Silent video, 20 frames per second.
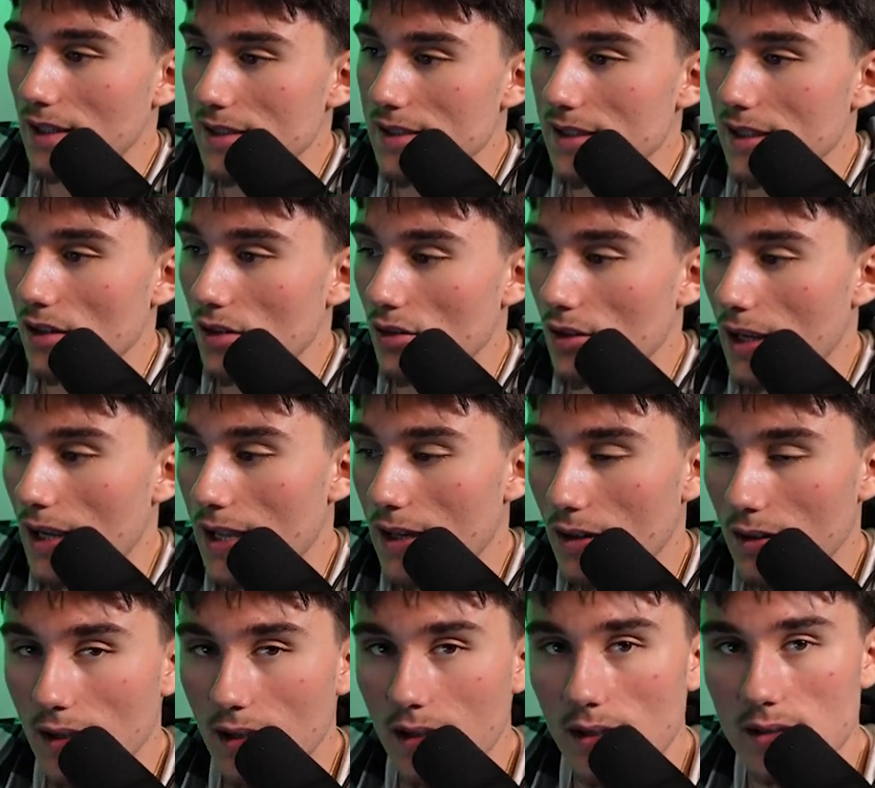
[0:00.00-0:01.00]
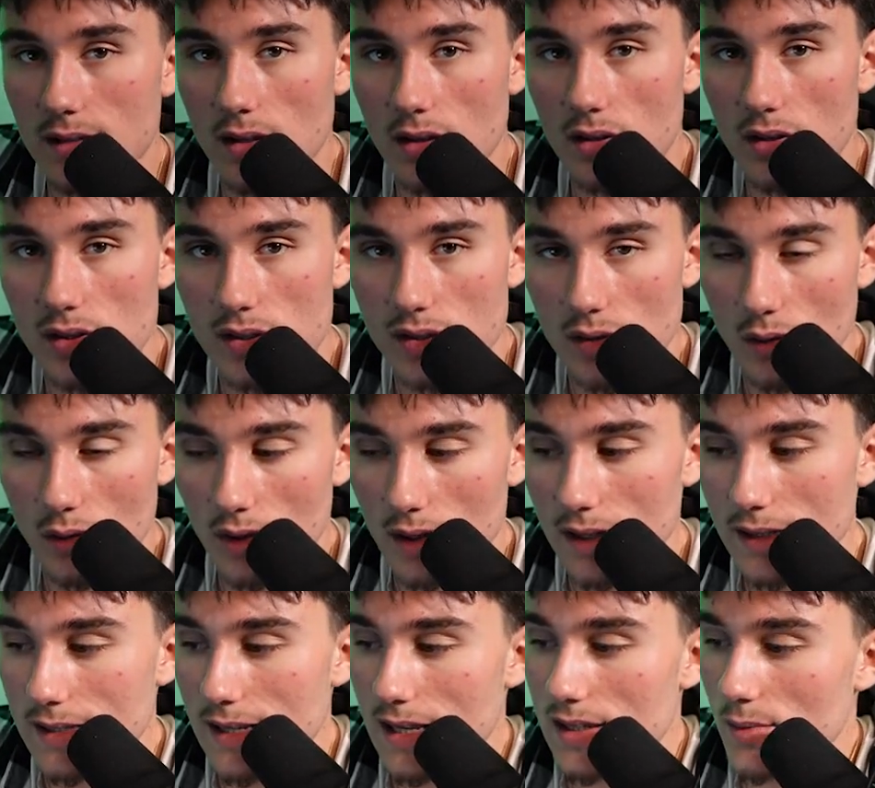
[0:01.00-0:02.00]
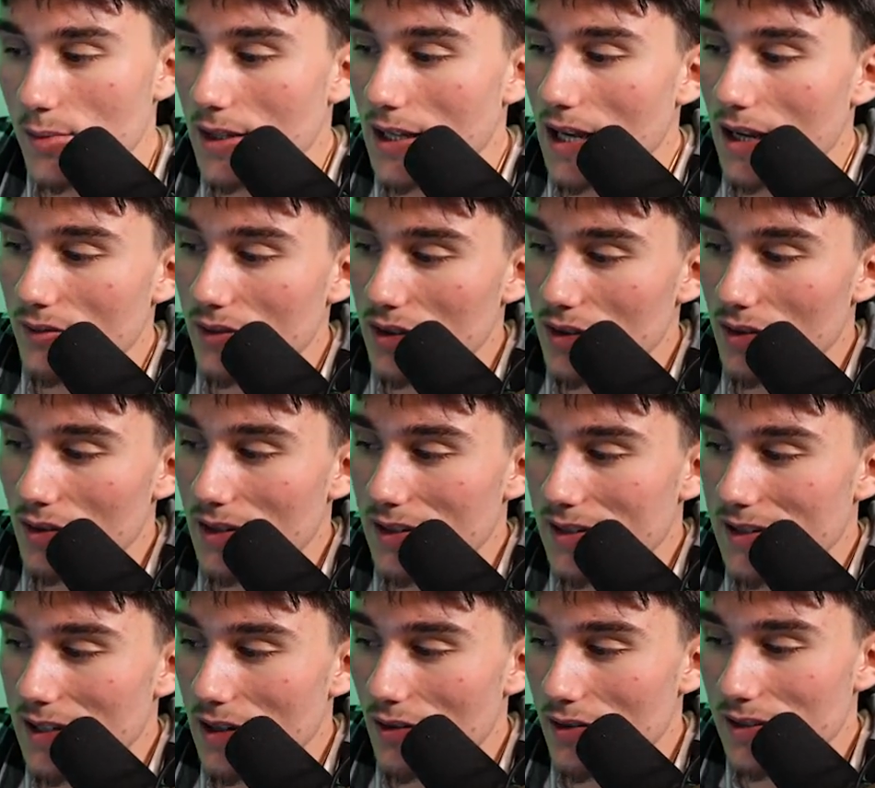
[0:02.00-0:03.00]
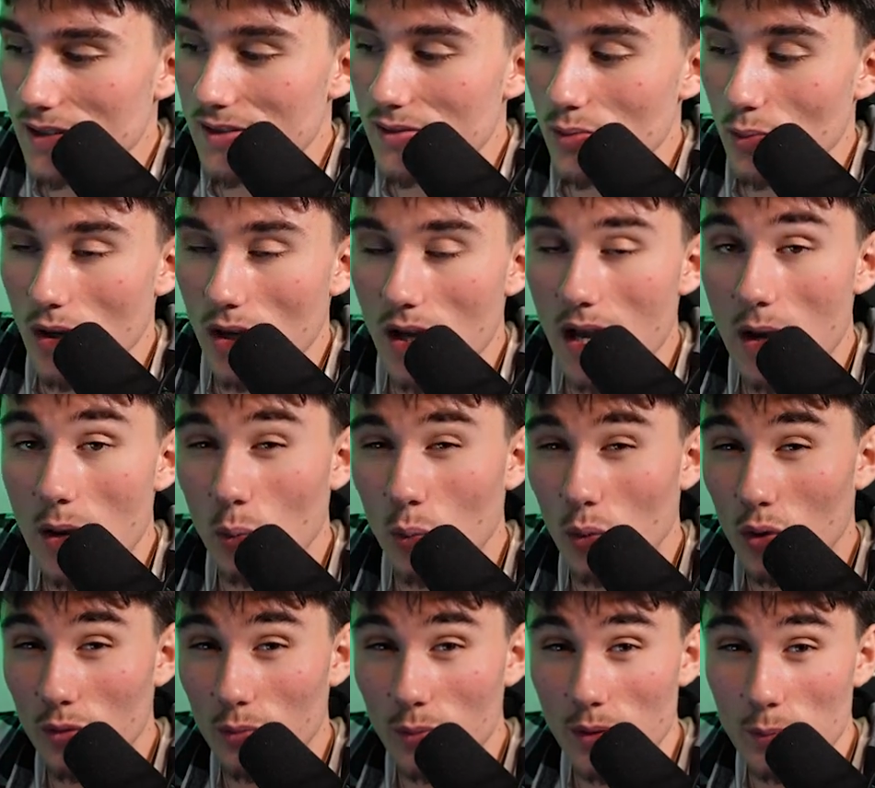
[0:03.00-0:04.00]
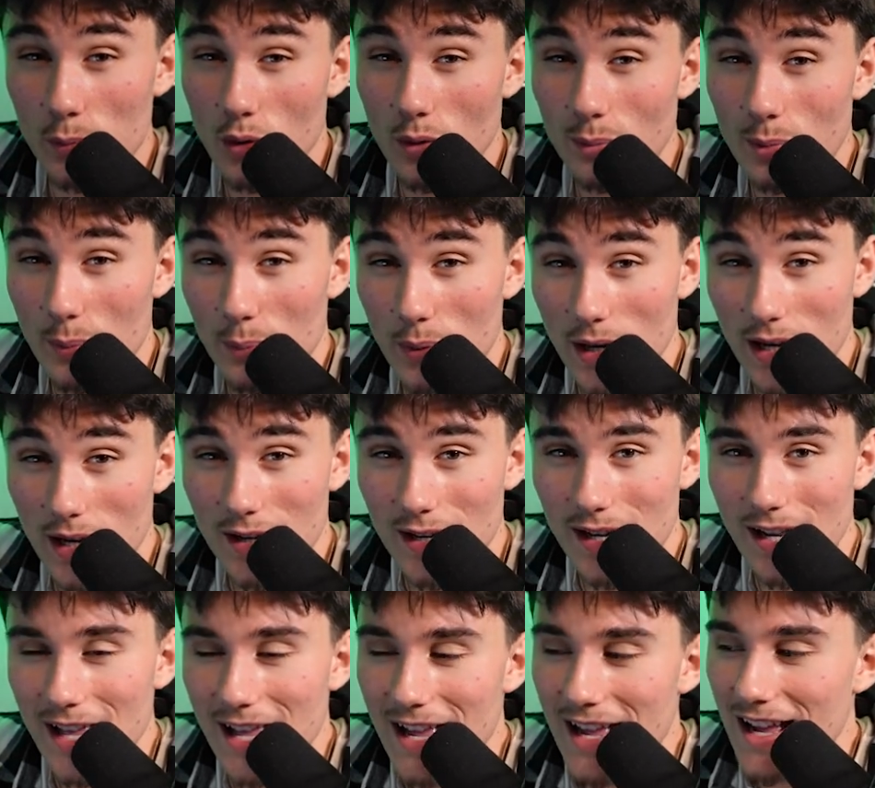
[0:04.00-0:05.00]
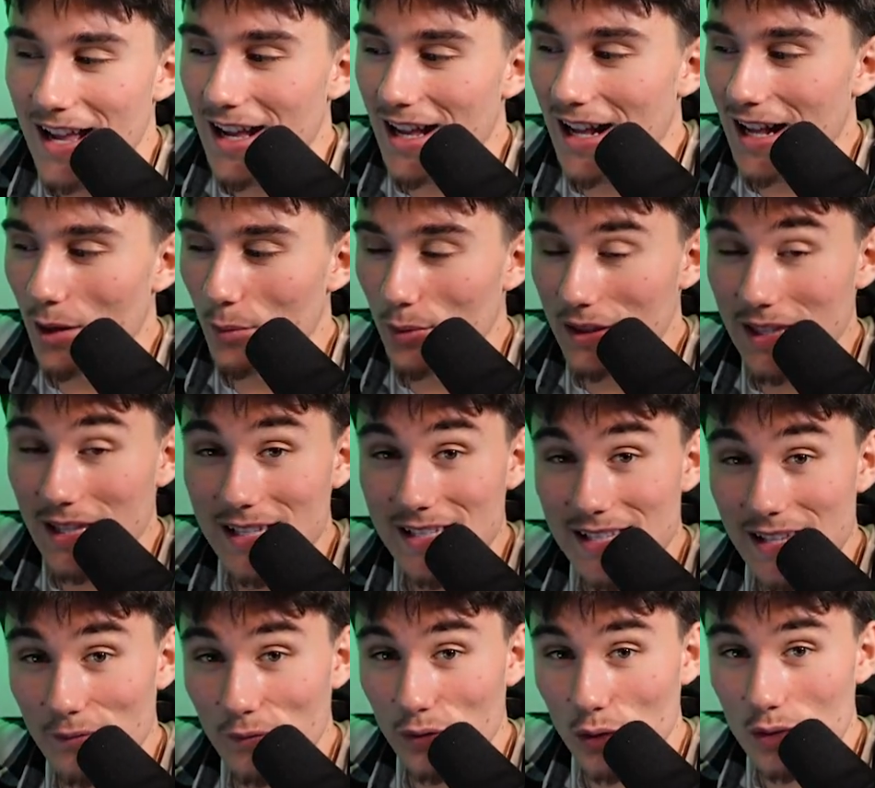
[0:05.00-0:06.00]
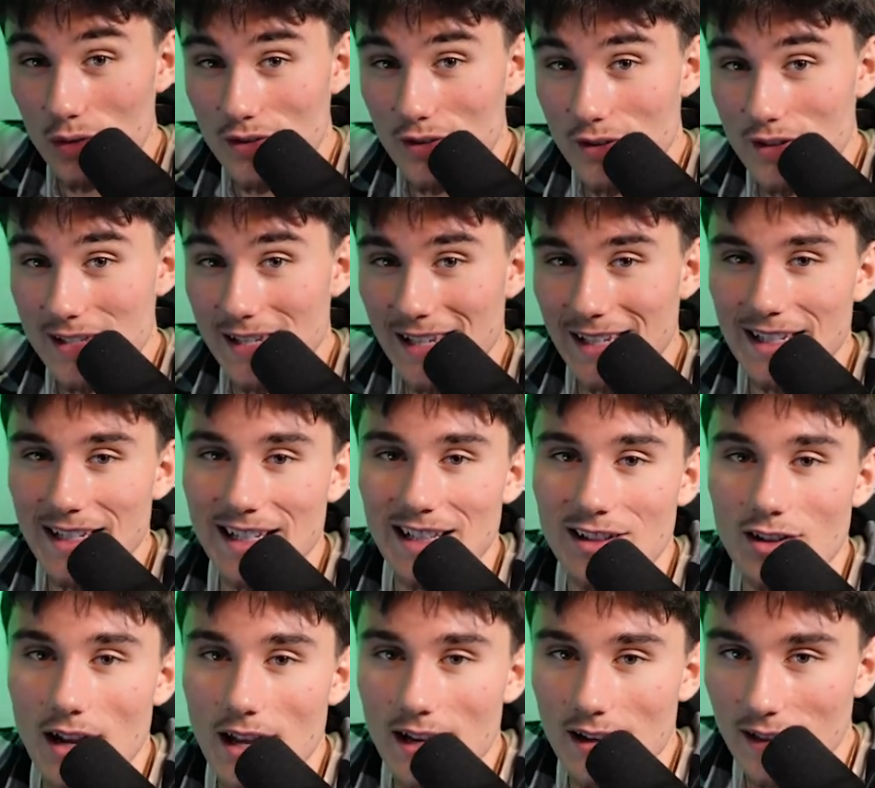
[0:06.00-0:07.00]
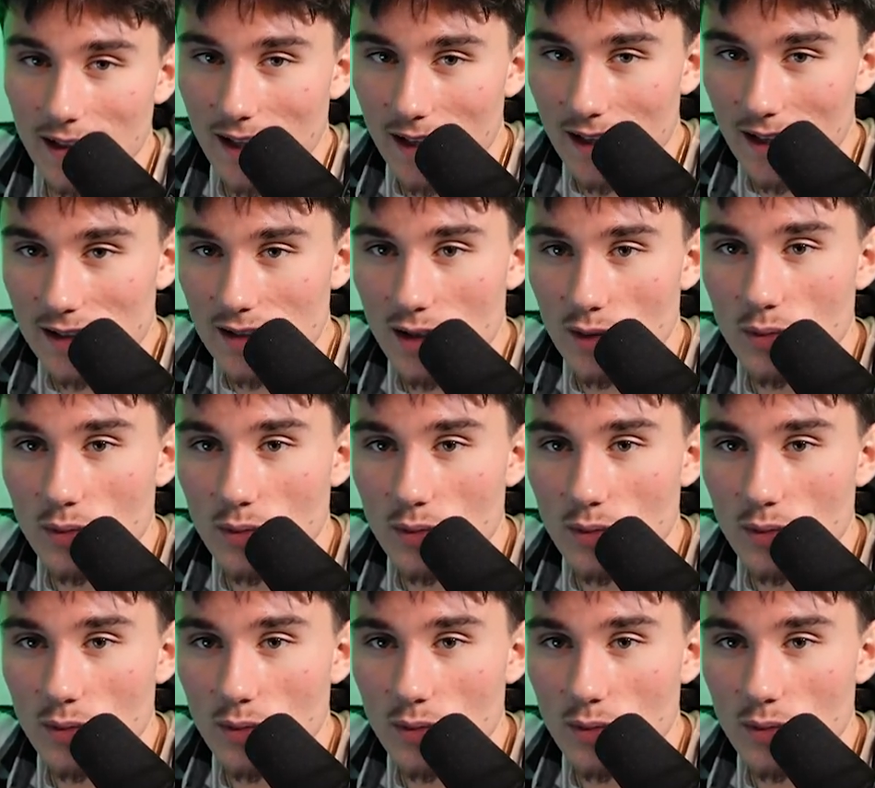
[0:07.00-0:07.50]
to see her analytics on her stories. As we dive into this series as well, I will be more prepared with these influencers and getting their analytics.